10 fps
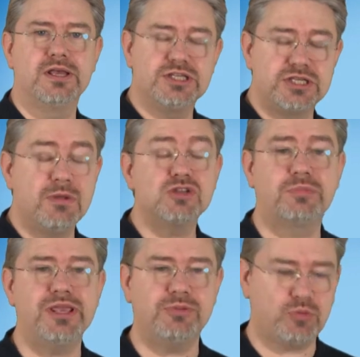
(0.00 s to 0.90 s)
You see, most
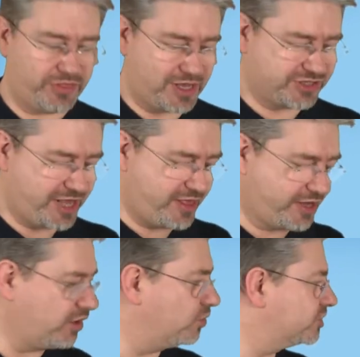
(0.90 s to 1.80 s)
people, when they set their
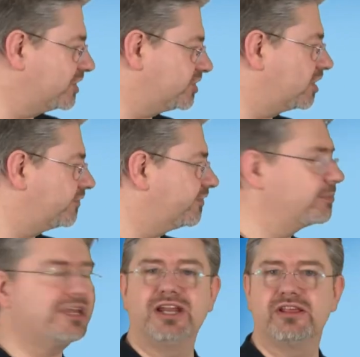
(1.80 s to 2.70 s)
goals, they start off at the
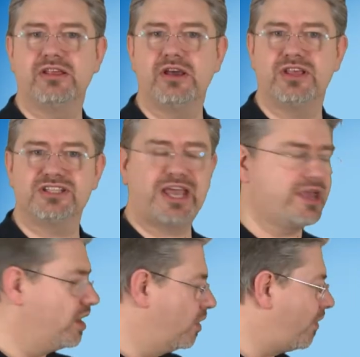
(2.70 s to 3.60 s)
beginning of the year and they say,
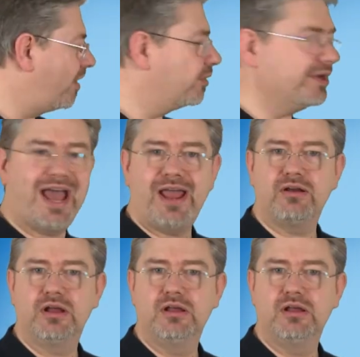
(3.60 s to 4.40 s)
where are we now?